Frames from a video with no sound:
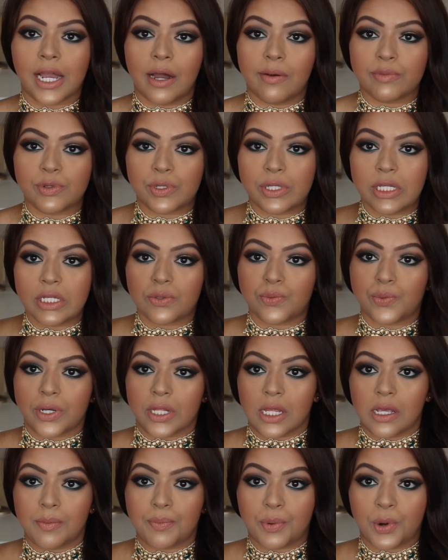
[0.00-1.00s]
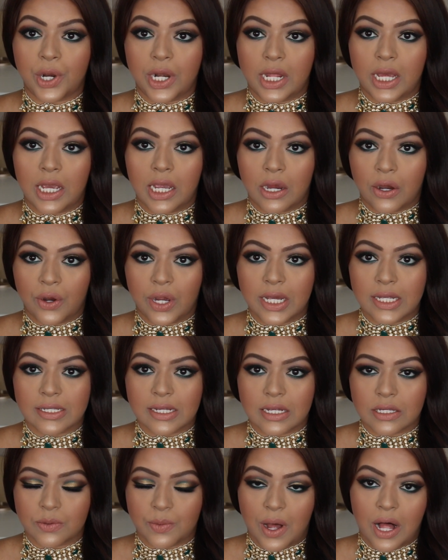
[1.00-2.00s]
It comes with these really pretty earrings
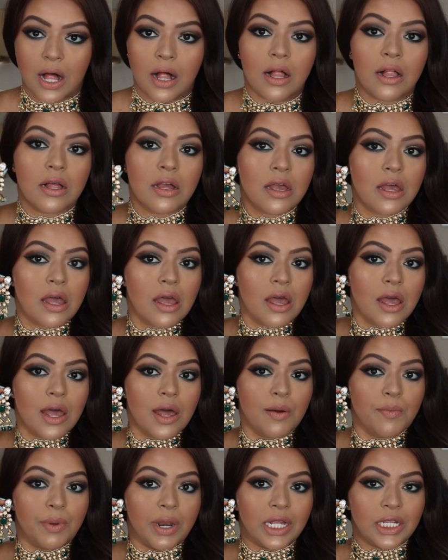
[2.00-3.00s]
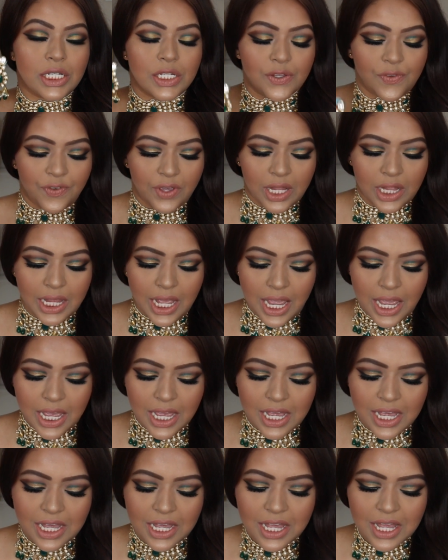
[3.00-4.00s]
as well, but I just feel like
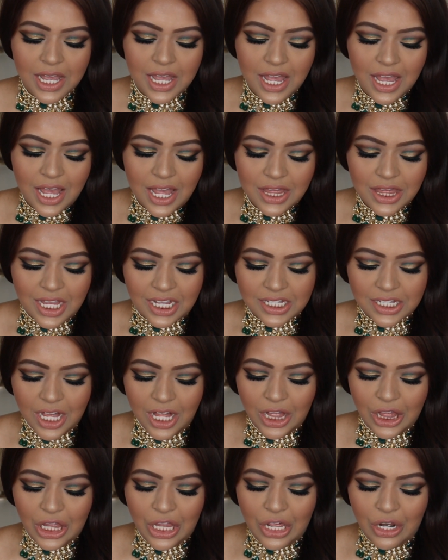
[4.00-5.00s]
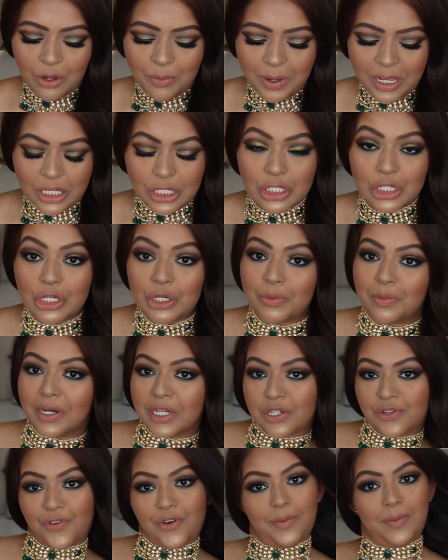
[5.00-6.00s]
that's a little bit too
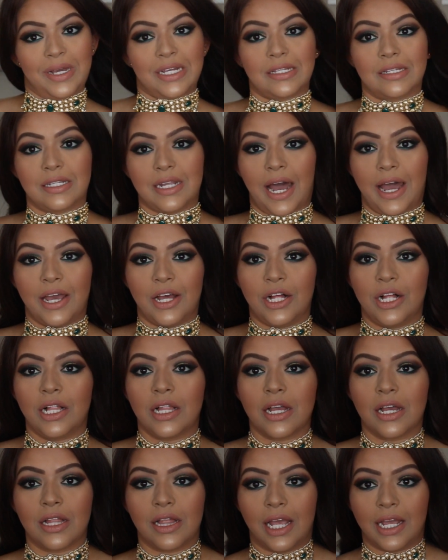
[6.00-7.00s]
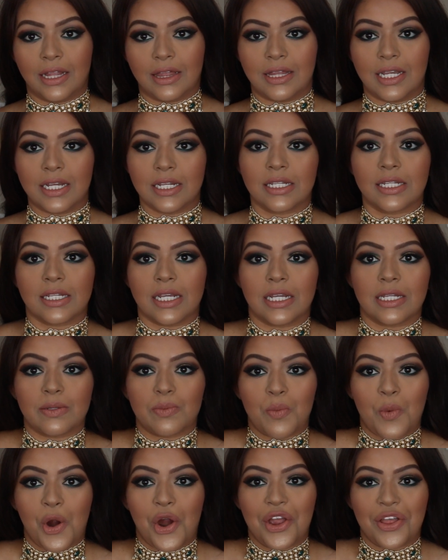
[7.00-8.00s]
much for my style. Like this is
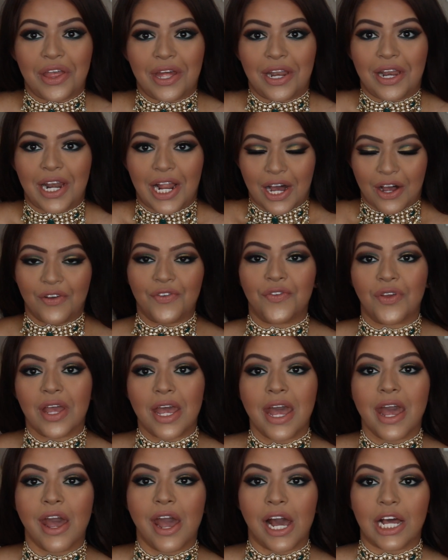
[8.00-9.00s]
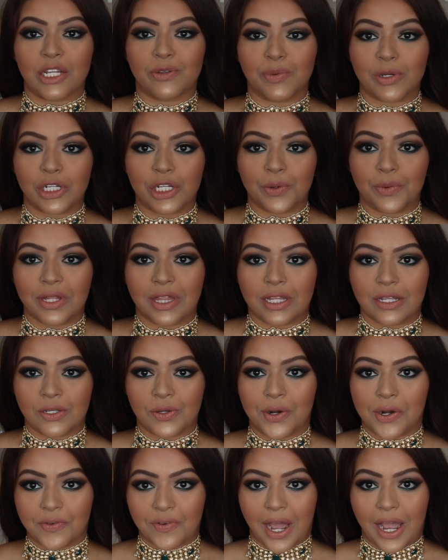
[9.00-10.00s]
more than enough, especially with the
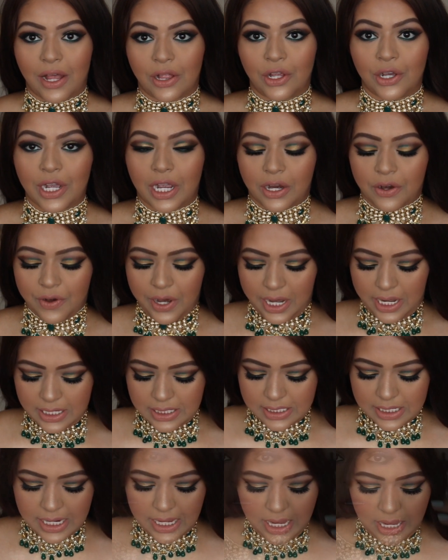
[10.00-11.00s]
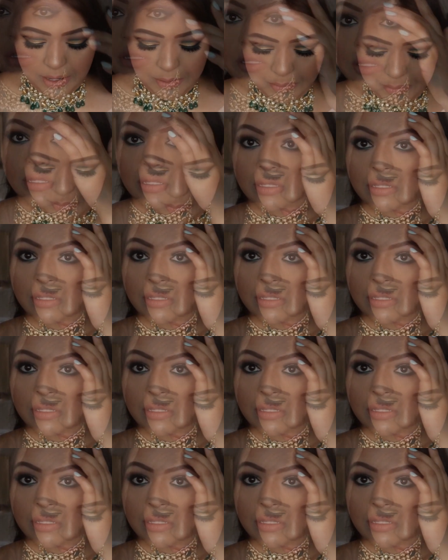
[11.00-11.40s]
sort of eye look I created today.